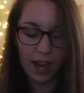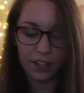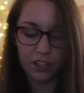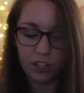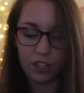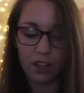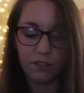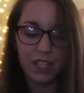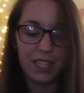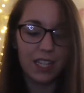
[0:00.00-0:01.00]
And I just
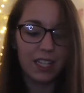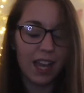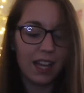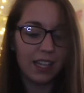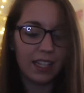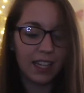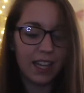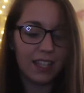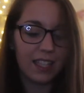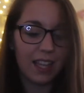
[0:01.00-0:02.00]
love the detailing in
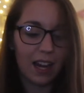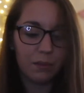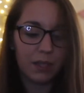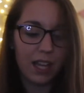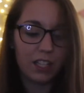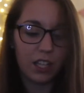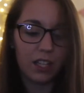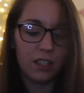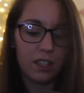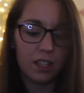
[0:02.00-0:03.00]
it, the scalloped
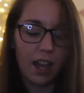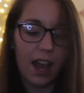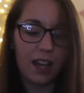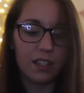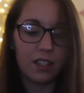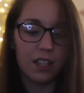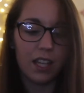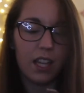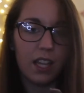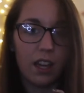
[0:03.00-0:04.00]
edges and
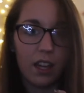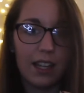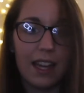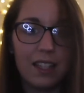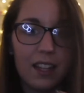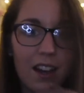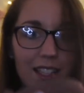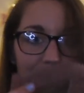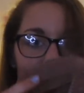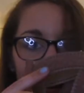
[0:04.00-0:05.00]
the laser
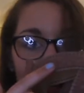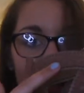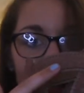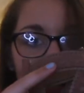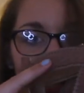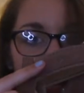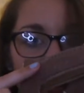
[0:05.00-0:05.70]
cut detailing